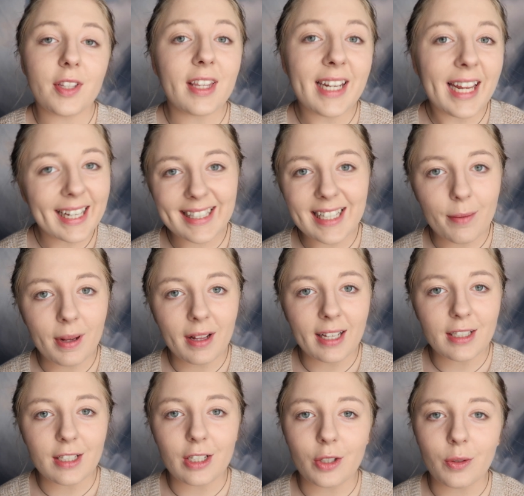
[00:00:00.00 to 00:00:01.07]
So the next step I
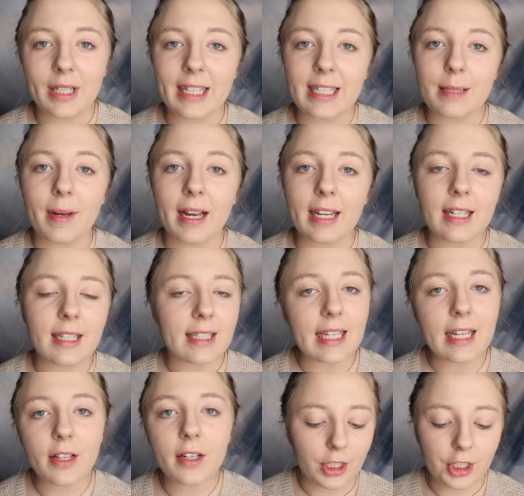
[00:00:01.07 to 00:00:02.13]
like to do is my
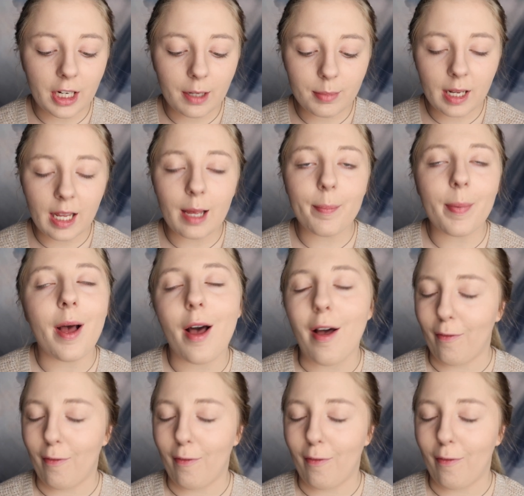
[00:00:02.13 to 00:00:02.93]
concealer Shape Tape,